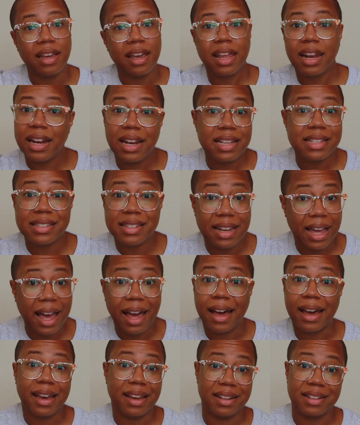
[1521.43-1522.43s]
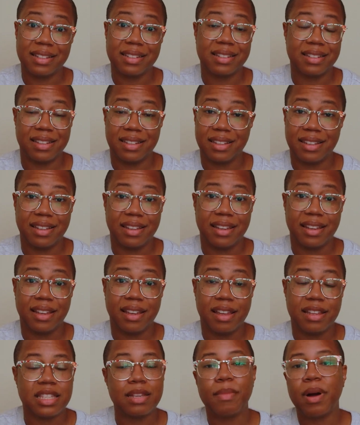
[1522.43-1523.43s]
And it is not.
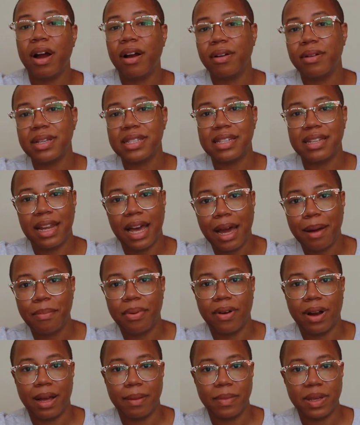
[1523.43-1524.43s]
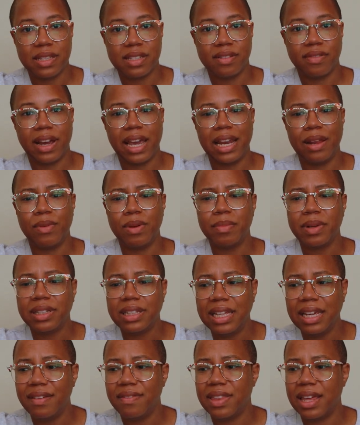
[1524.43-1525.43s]
Tomorrow is not promised, right? And we
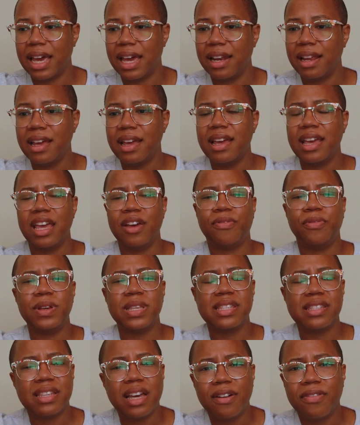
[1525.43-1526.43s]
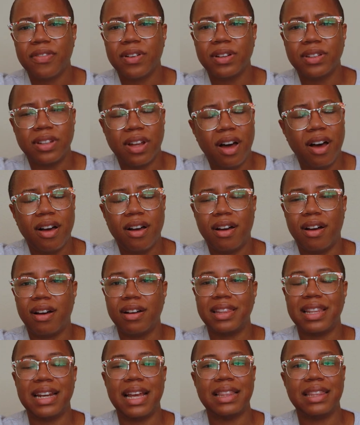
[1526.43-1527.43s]
believe that if we suffer
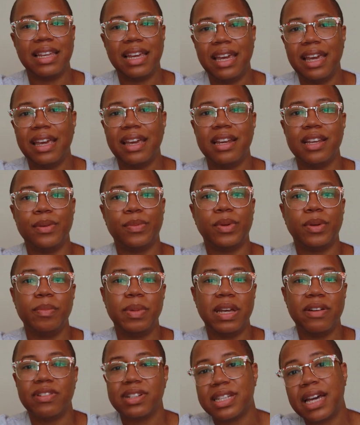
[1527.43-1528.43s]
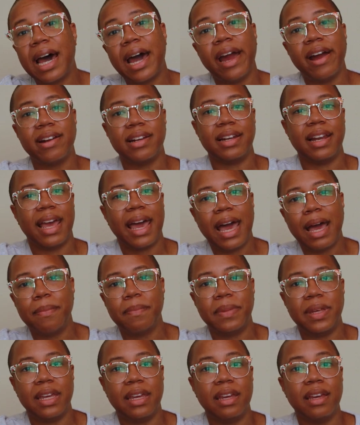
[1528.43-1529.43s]
long, then at the end, we'll be retired and
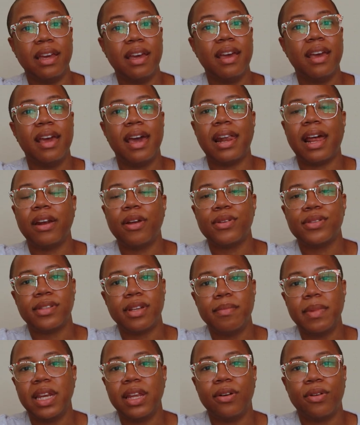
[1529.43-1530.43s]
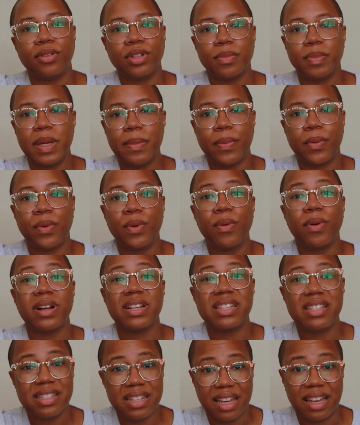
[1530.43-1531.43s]
happy. And I know so many older people who
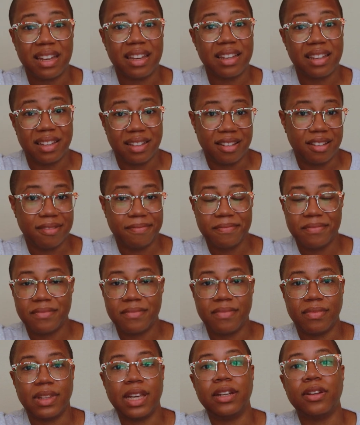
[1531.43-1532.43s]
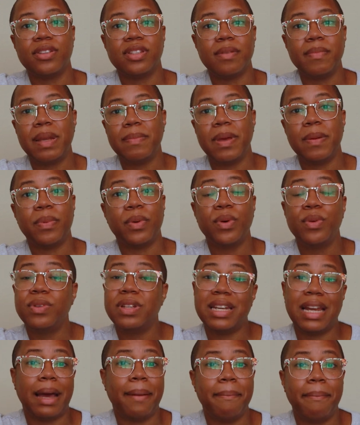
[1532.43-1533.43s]
are sick. I know so many people who
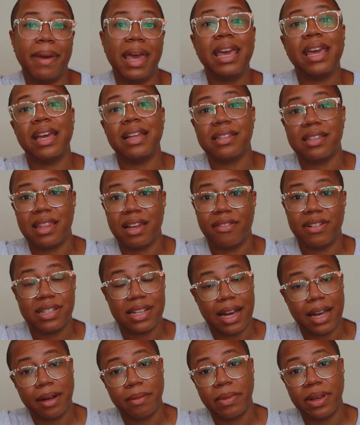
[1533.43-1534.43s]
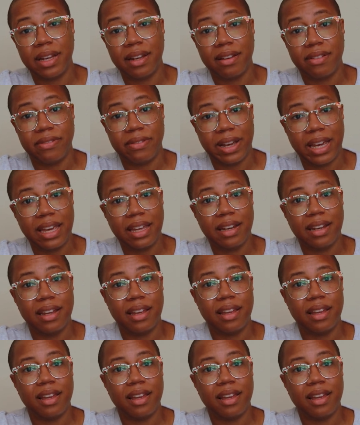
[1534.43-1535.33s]
did not make it to their retirement, right?